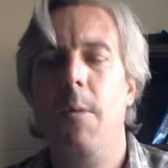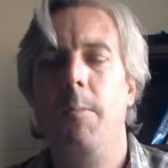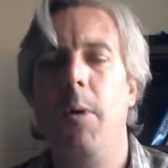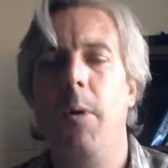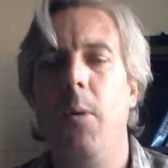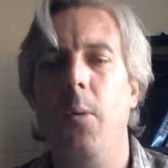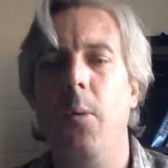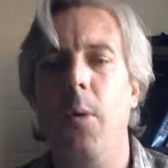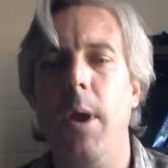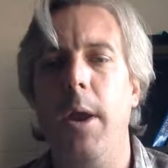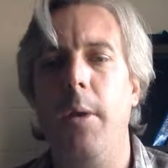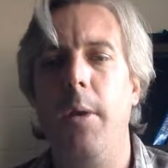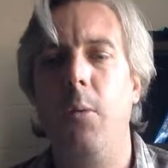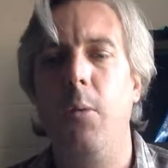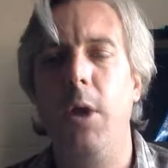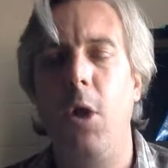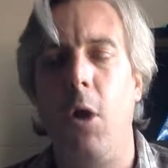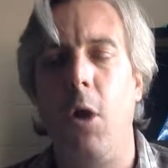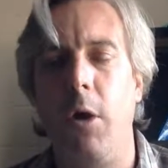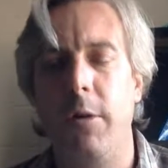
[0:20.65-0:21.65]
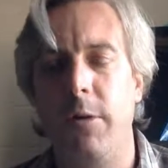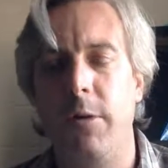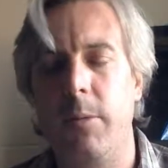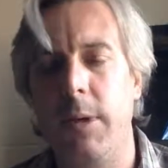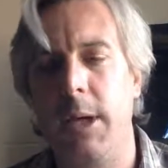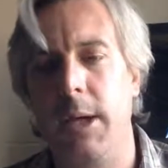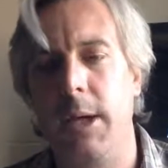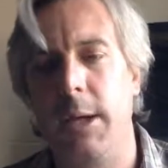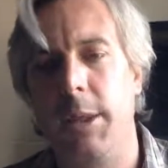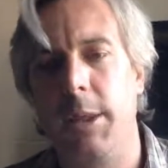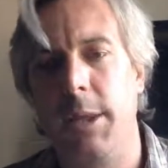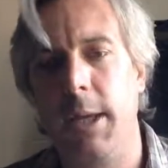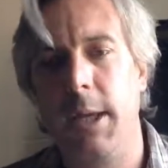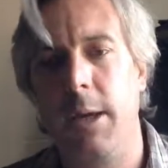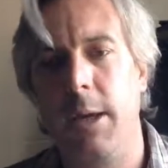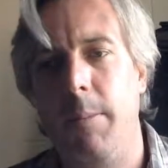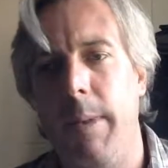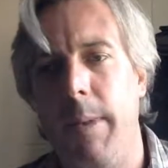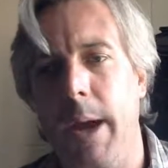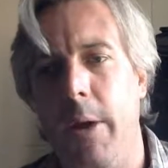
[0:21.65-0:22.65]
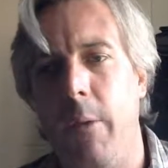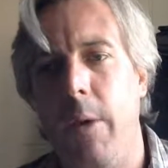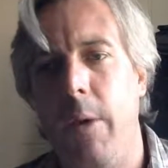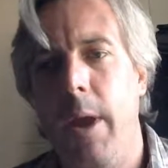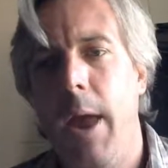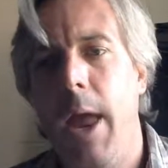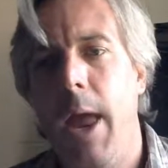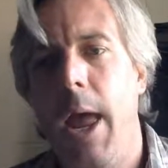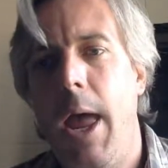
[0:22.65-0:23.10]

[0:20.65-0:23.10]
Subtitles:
But we also need to think about